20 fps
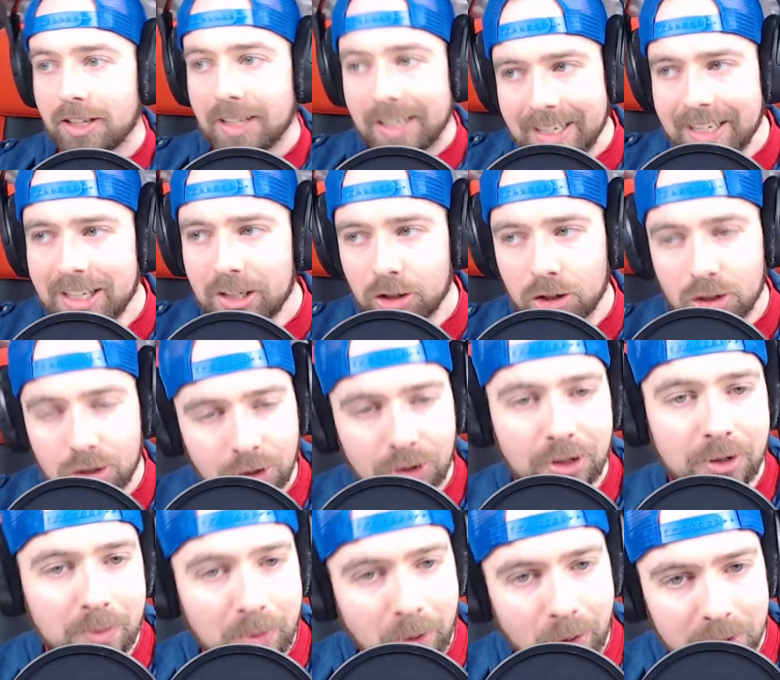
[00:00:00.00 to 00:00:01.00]
in
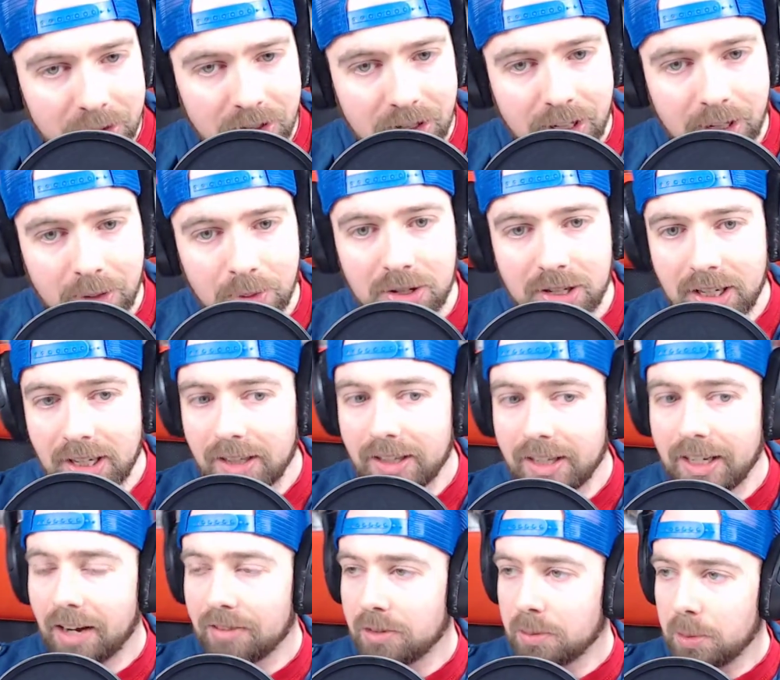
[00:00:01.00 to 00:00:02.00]
certain moments, he was
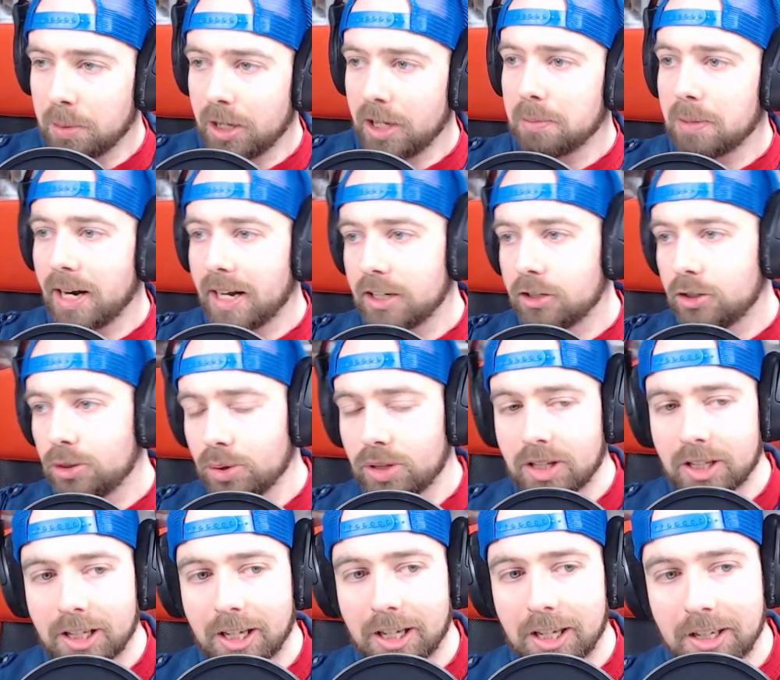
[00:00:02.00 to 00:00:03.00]
healing everybody, but I do
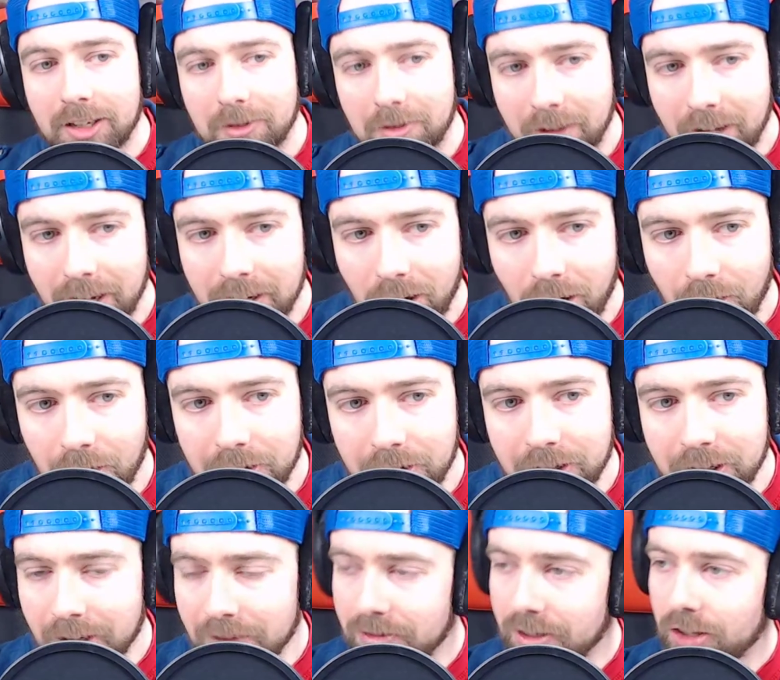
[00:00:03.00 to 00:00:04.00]
think that
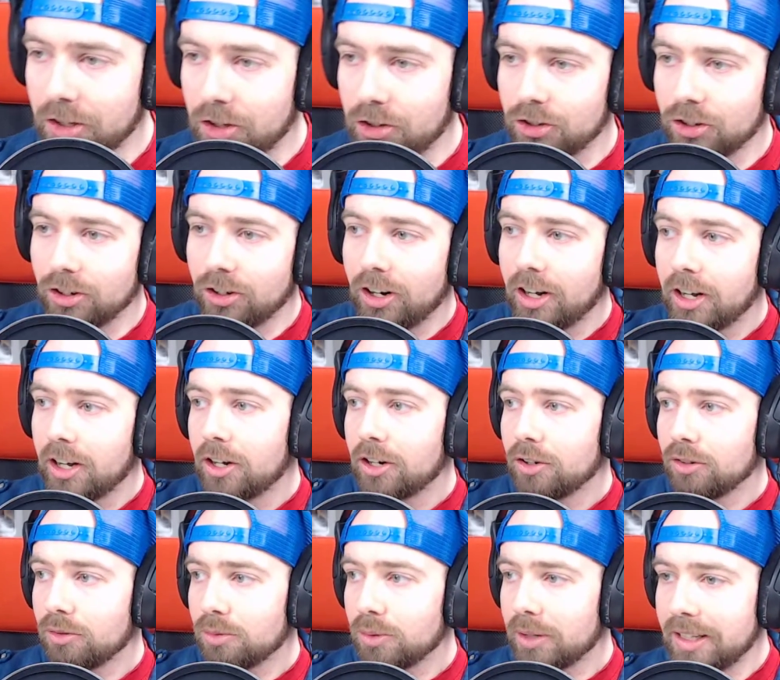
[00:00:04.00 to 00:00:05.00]
Arctic Avenger
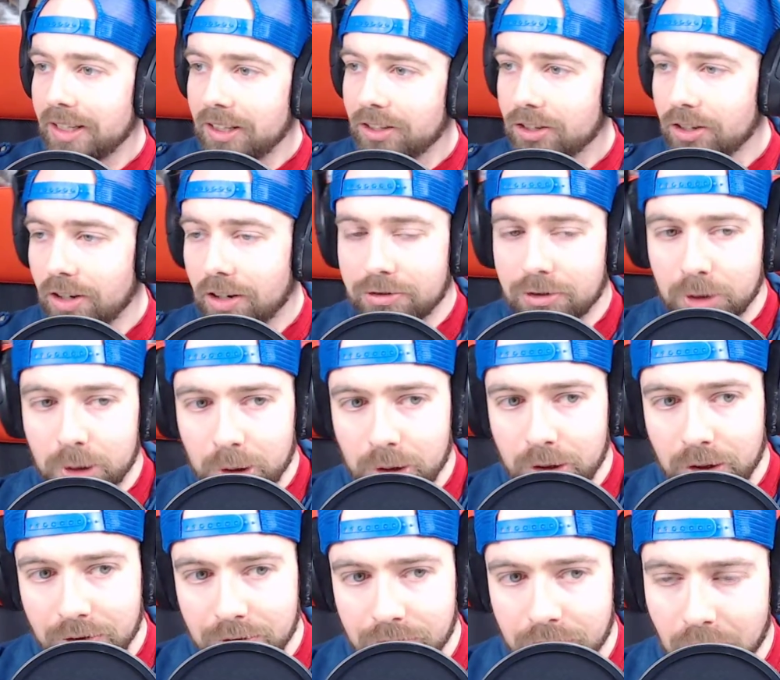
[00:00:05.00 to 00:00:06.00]
really
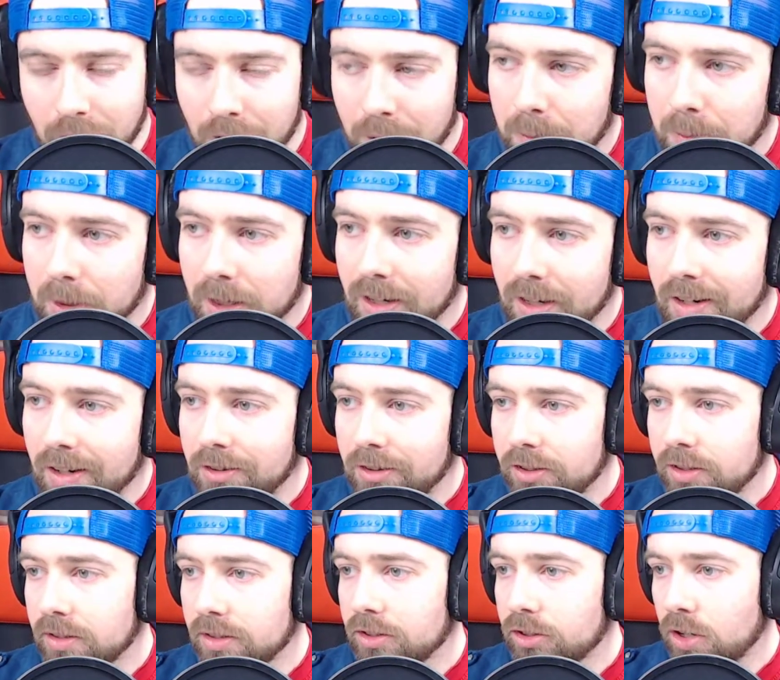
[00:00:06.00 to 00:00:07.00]
suffered from
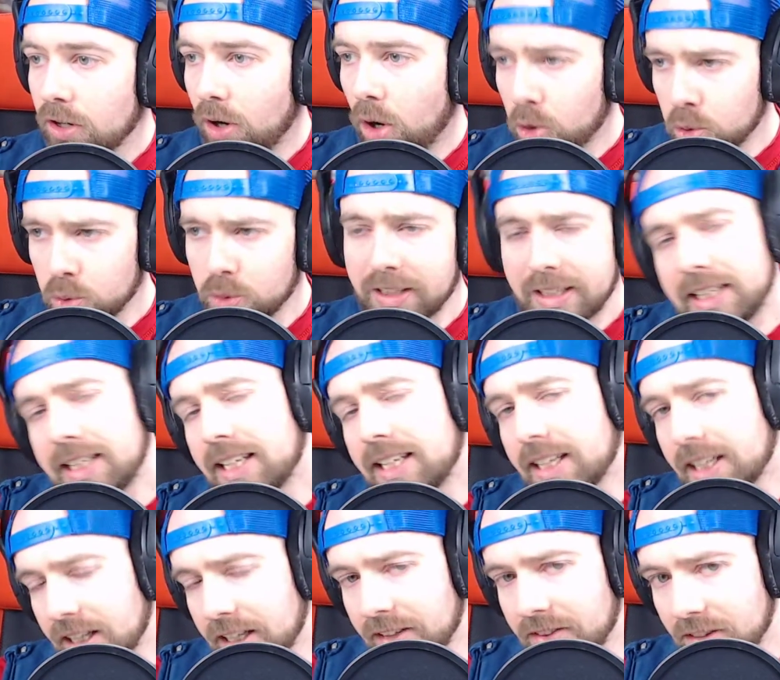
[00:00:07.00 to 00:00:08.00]
only
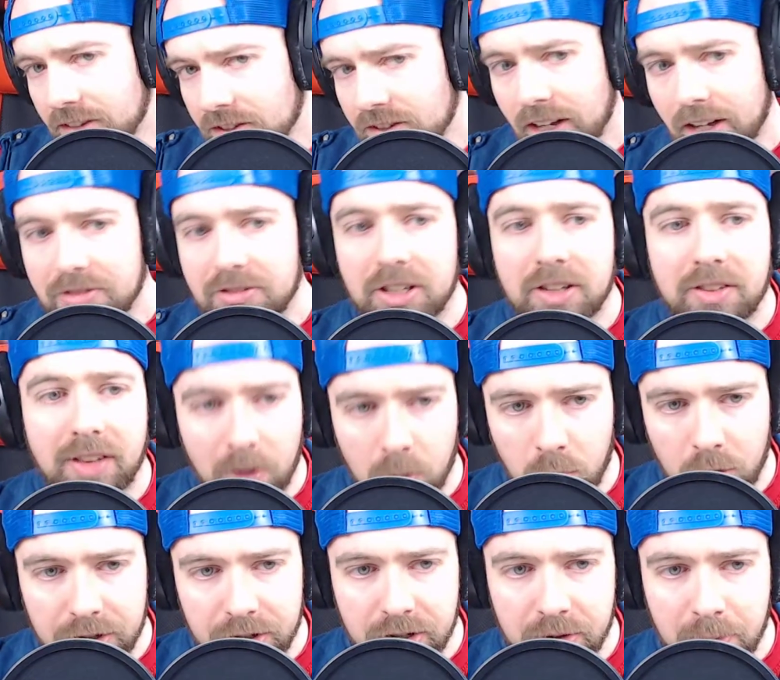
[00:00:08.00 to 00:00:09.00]
healing this heavy that
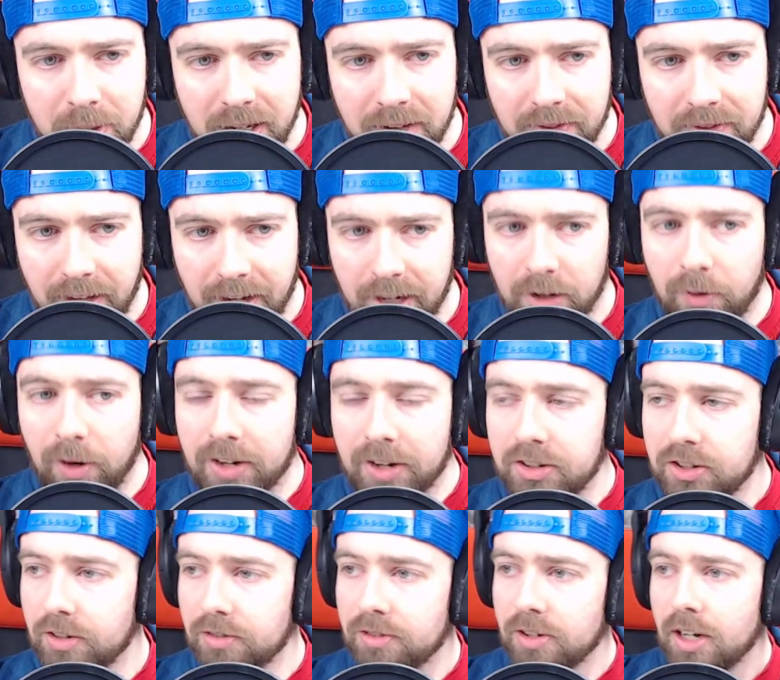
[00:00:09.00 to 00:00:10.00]
wasn't being that
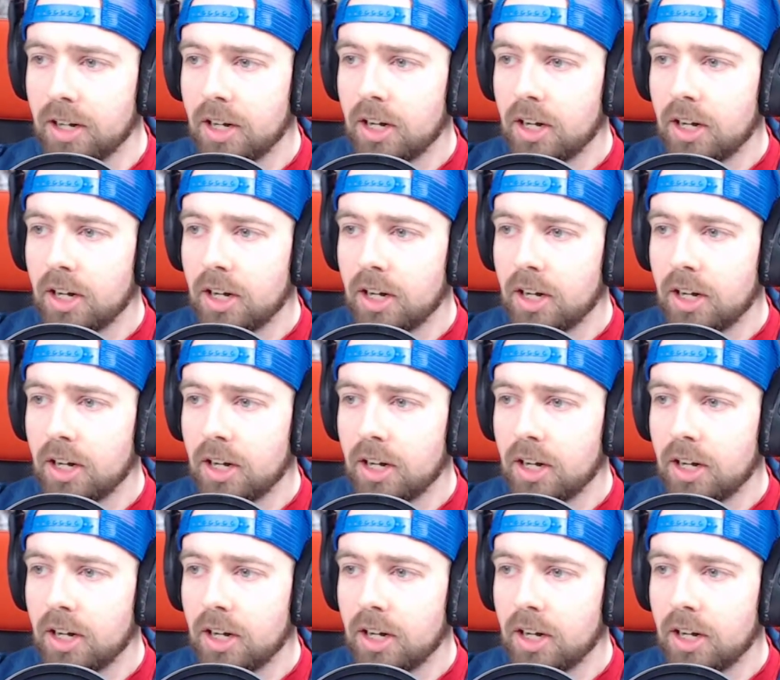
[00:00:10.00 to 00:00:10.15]
aggressive.